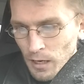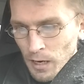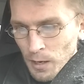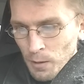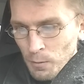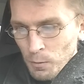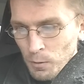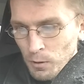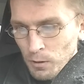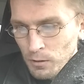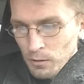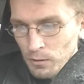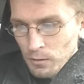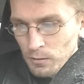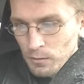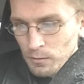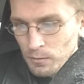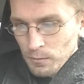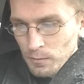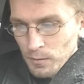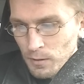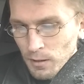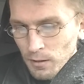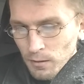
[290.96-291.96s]
I
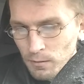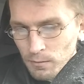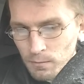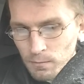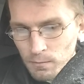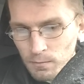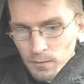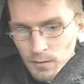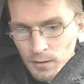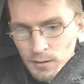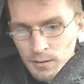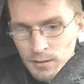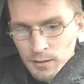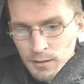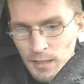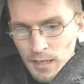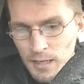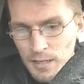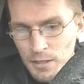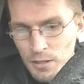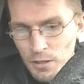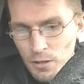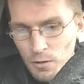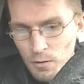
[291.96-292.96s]
will
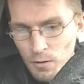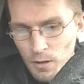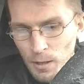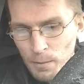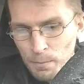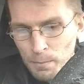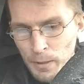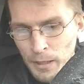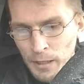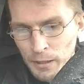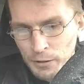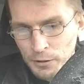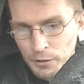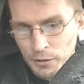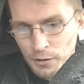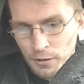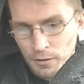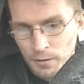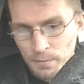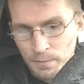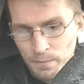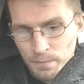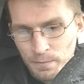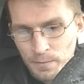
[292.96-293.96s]
send you a
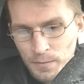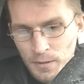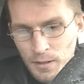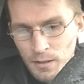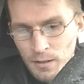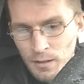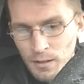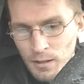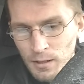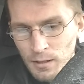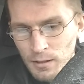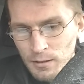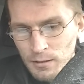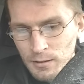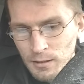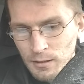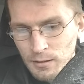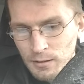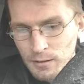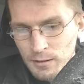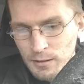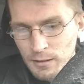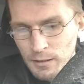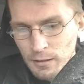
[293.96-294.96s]
picture
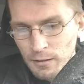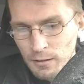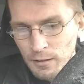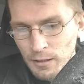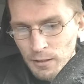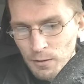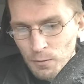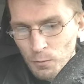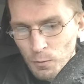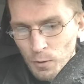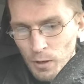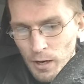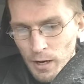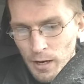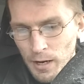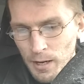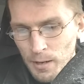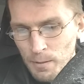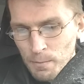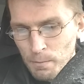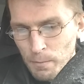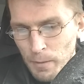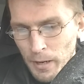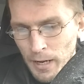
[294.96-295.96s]
Sincerely,
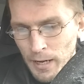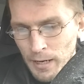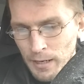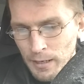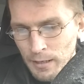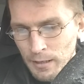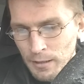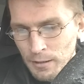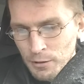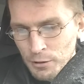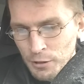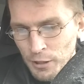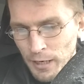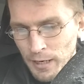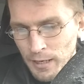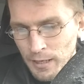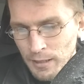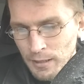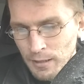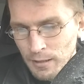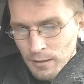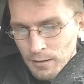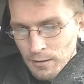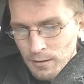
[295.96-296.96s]
Ryan, Maddie,
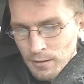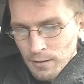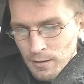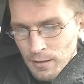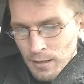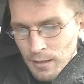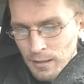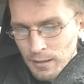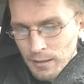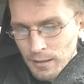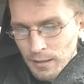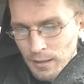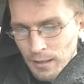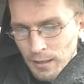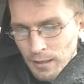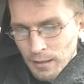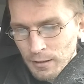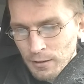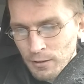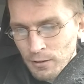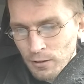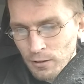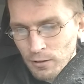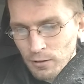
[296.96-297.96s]
Jackie, Nick,
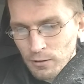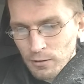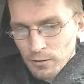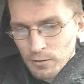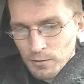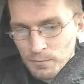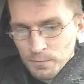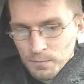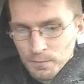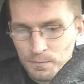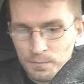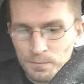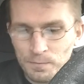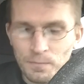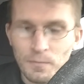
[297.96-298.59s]
and Carl.